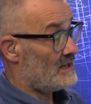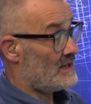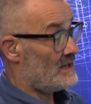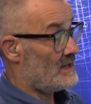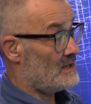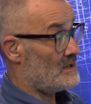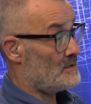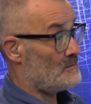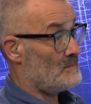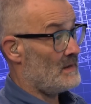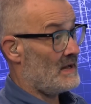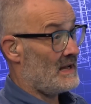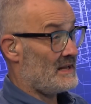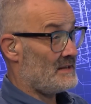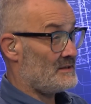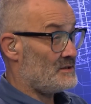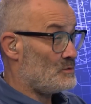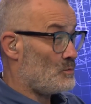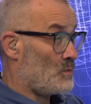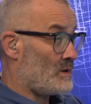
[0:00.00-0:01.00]
um, and
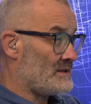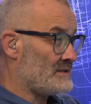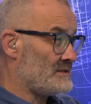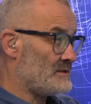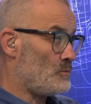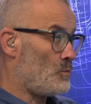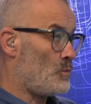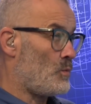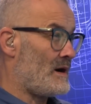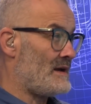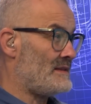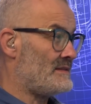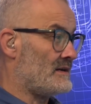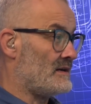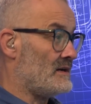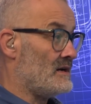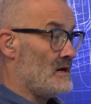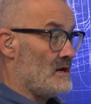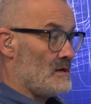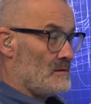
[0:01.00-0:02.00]
you wonder whether
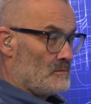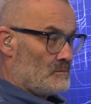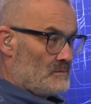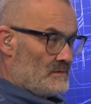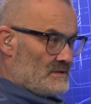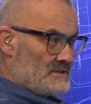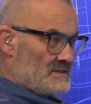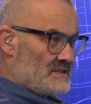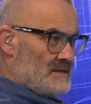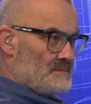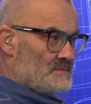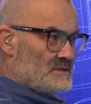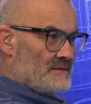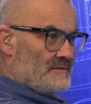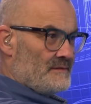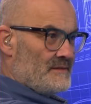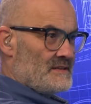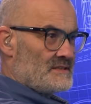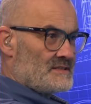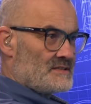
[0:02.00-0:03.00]
the teams have
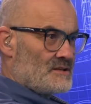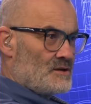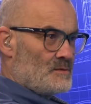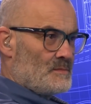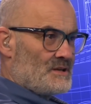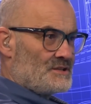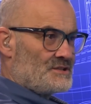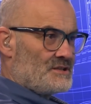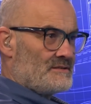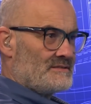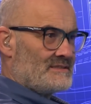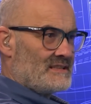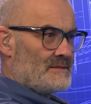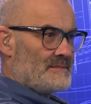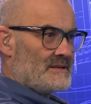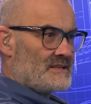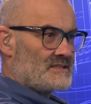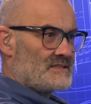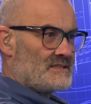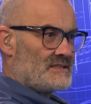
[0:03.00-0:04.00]
fit so much
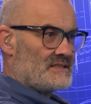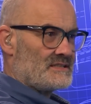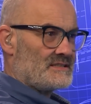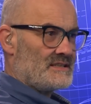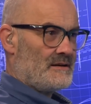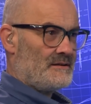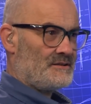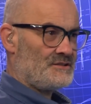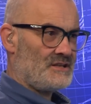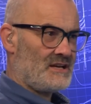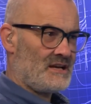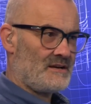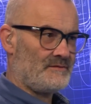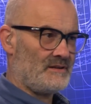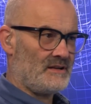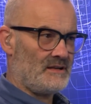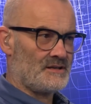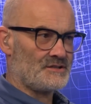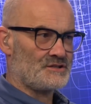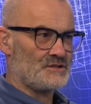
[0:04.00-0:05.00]
aerodynamics to this now. Actually having a
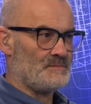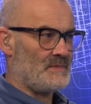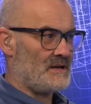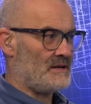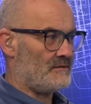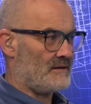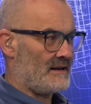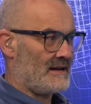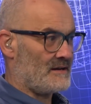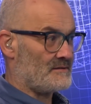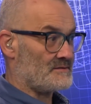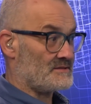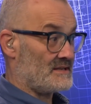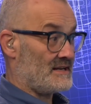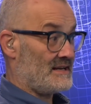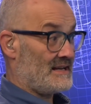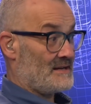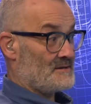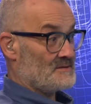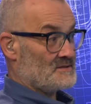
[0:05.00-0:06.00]
larger mirror housing
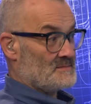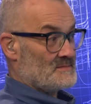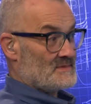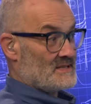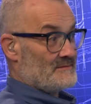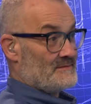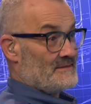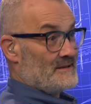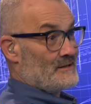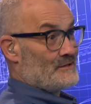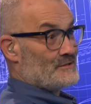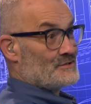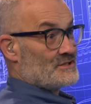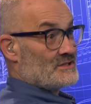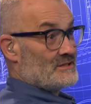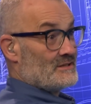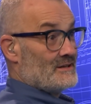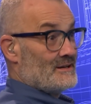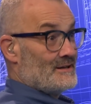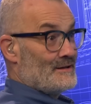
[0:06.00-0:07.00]
allows them to have
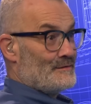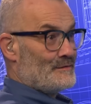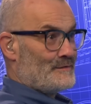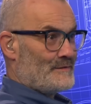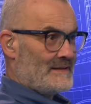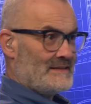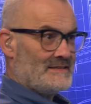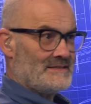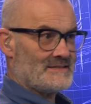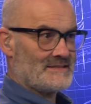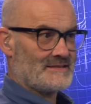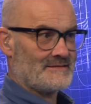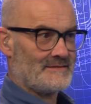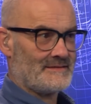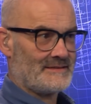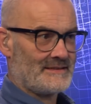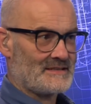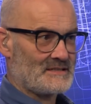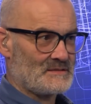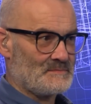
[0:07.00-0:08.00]
larger fins and
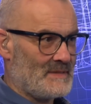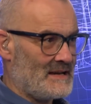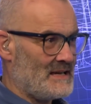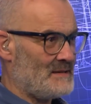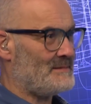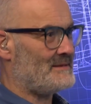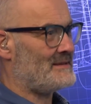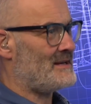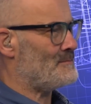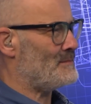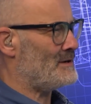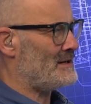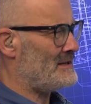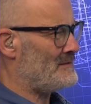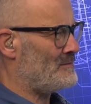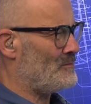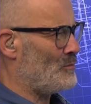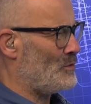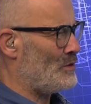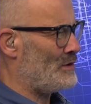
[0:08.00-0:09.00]
things. Maybe that might
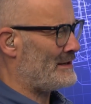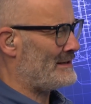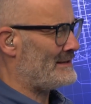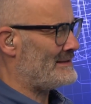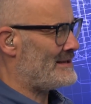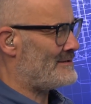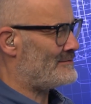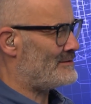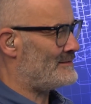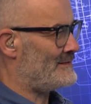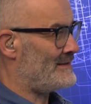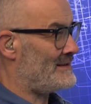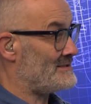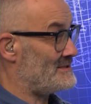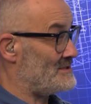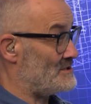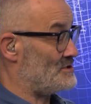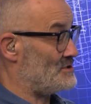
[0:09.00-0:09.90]
even work in their advantage.